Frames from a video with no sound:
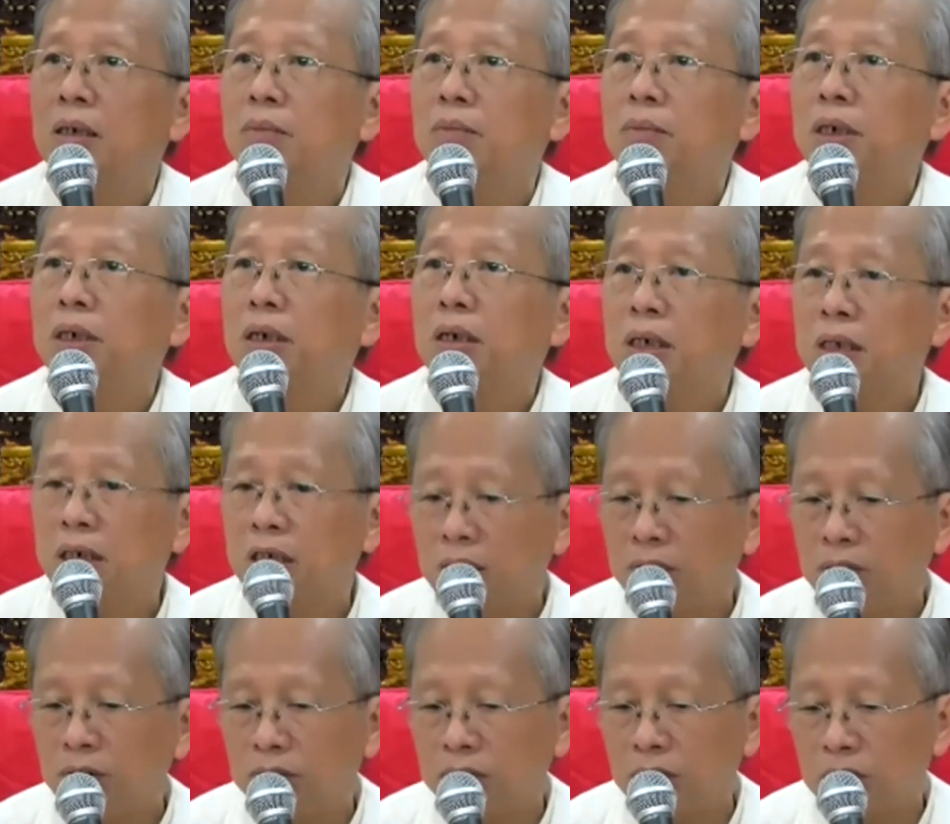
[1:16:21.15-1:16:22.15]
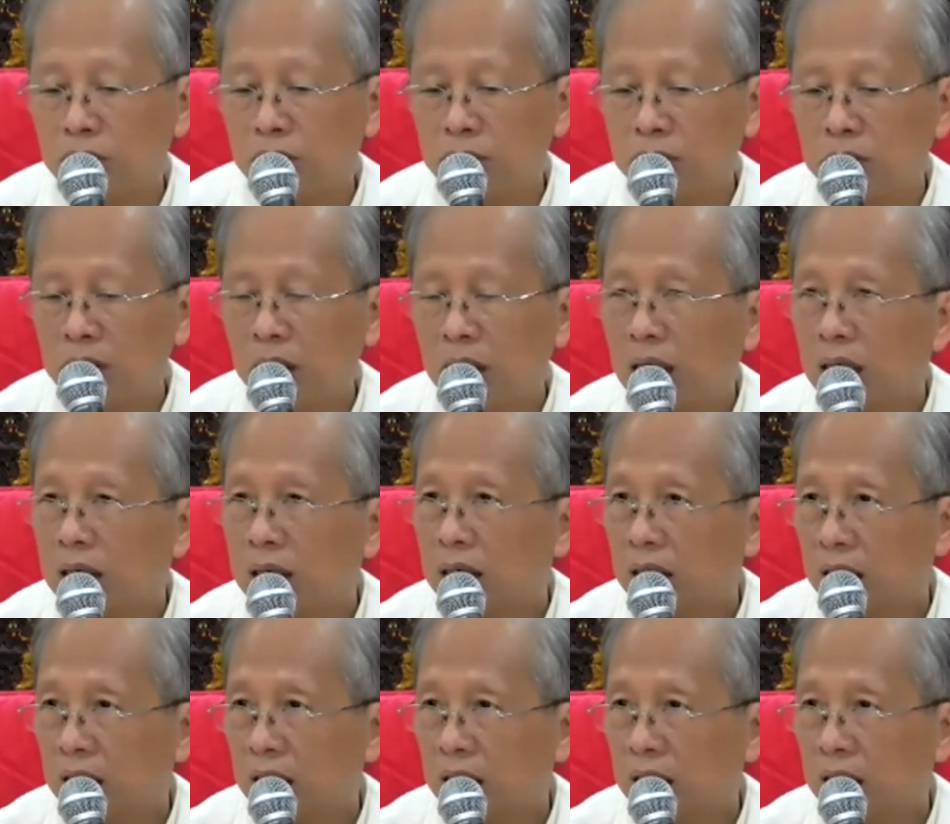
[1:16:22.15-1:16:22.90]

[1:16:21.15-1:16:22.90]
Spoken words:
Because if you don't